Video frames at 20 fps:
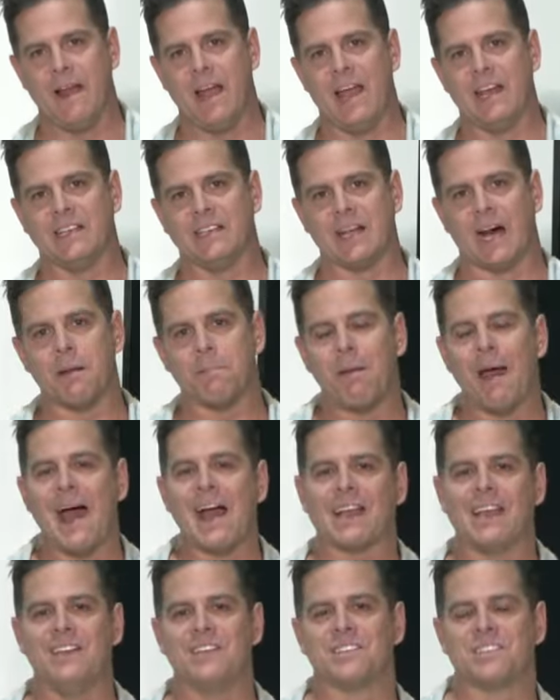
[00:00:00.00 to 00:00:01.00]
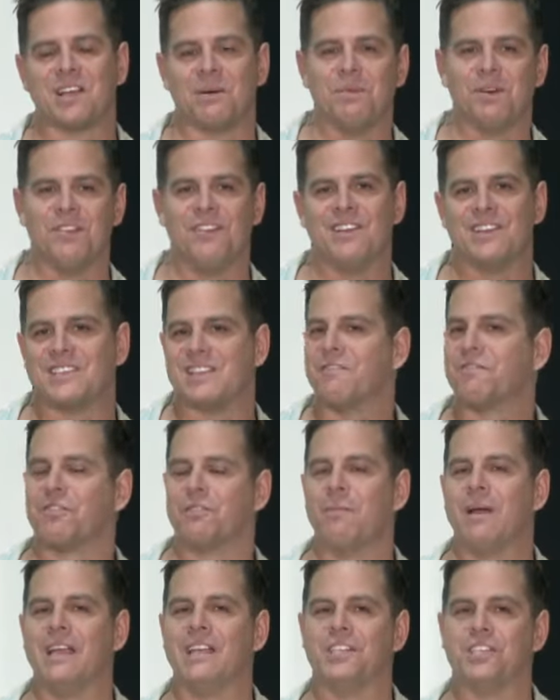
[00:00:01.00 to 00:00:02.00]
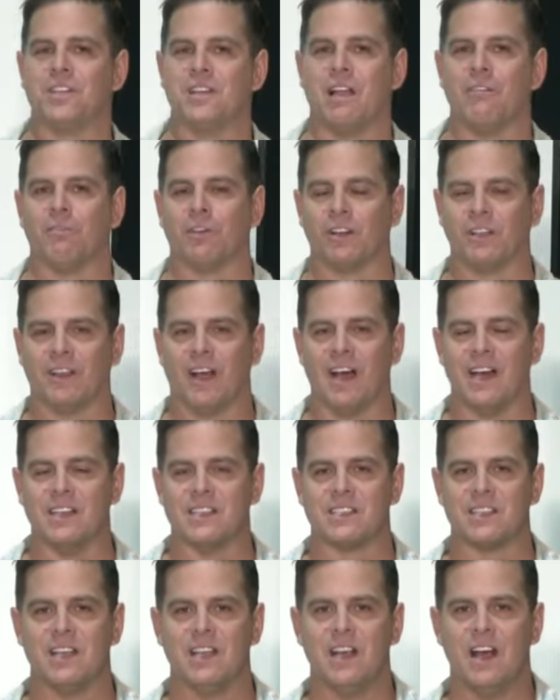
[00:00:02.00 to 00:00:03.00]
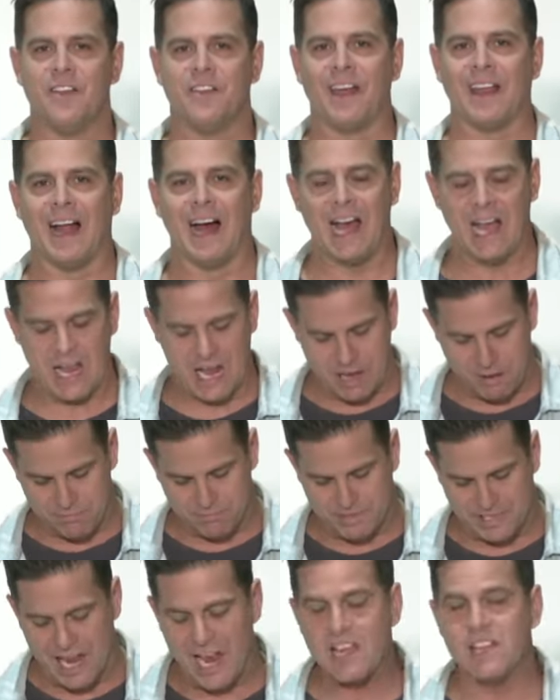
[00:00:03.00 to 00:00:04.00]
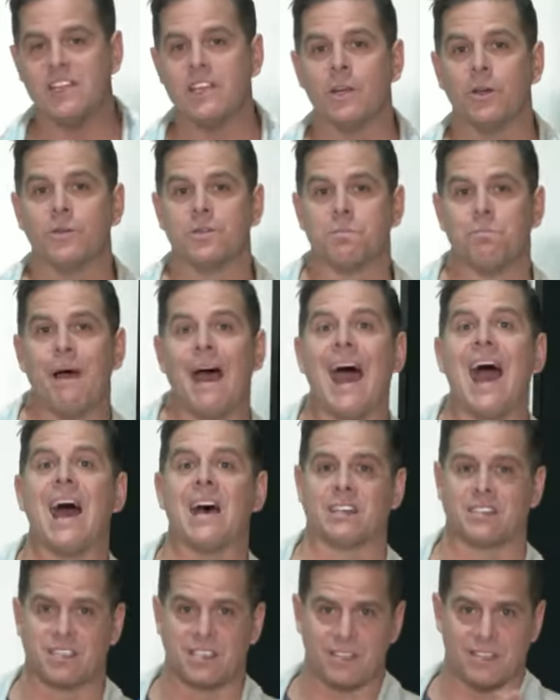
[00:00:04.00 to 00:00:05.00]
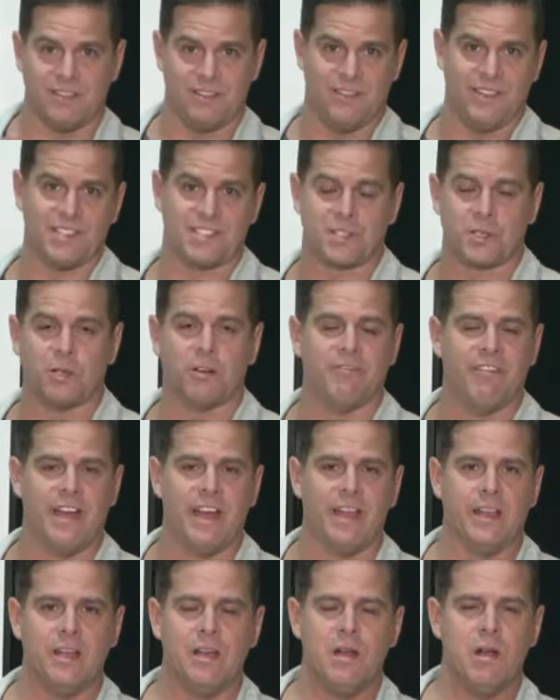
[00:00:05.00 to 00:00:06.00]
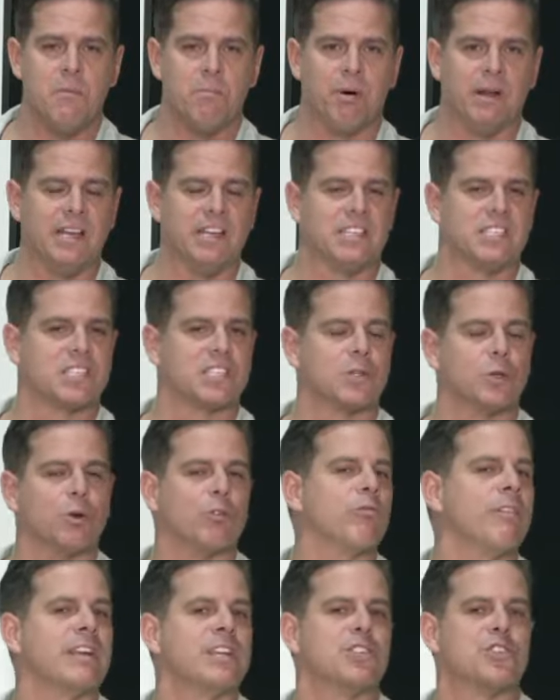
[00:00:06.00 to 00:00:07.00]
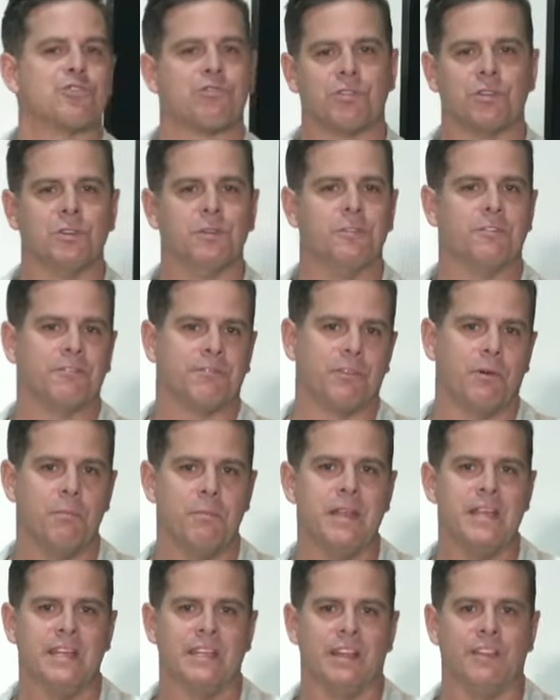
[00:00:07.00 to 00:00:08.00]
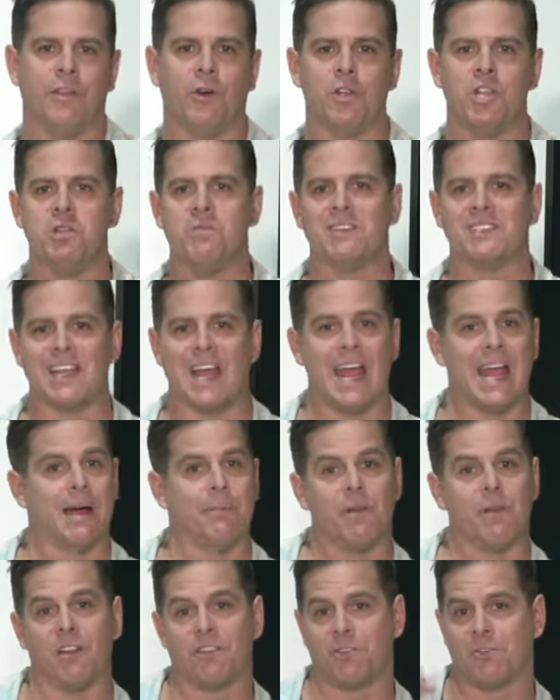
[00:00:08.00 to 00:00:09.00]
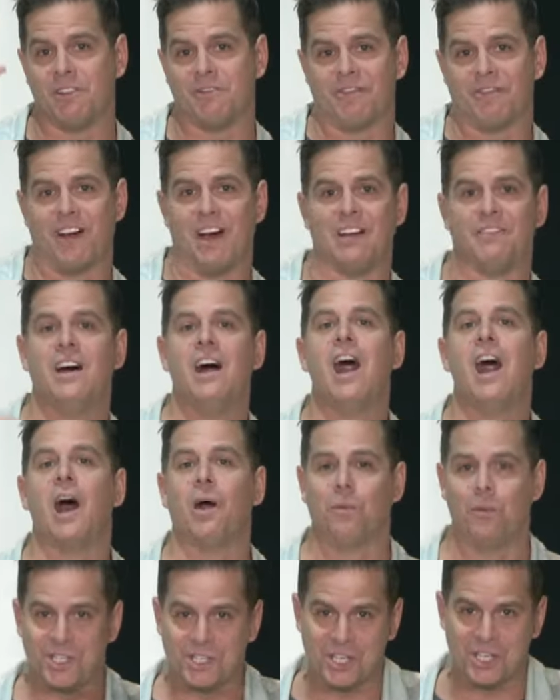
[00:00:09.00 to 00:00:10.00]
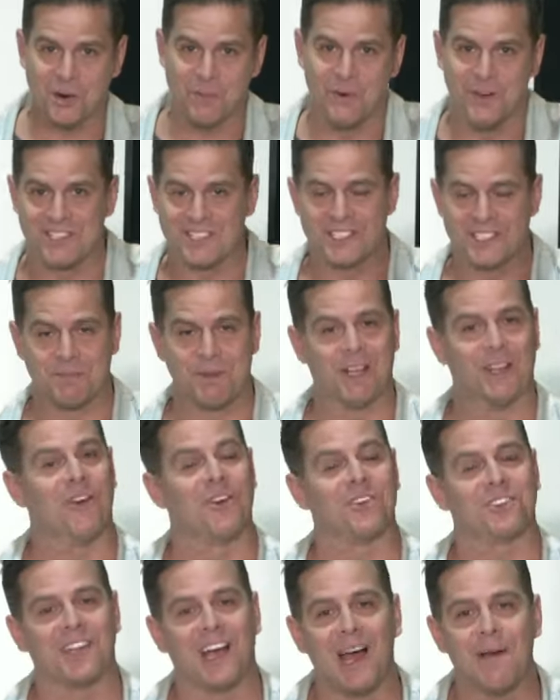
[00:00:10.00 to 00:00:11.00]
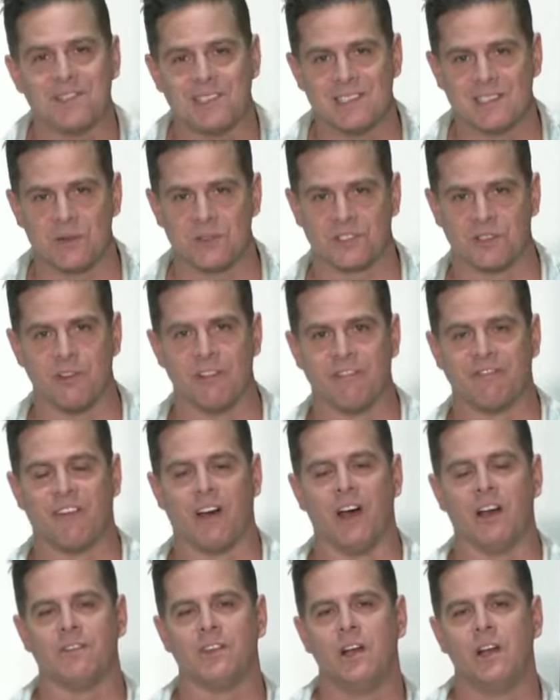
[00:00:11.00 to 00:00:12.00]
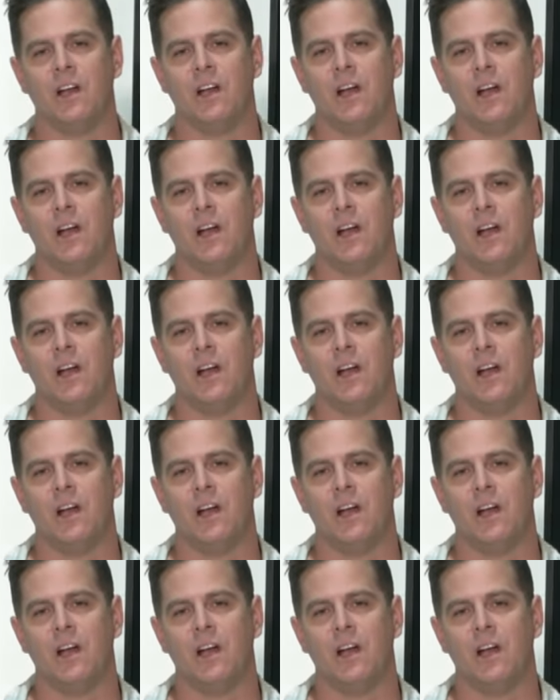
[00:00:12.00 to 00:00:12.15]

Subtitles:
and unpacking some of this information, I realized that I am 10 years past this survey, but it still rings true for me. And though you say, hey, I'm not 35, I wish I was. It's been a long time since I was 35.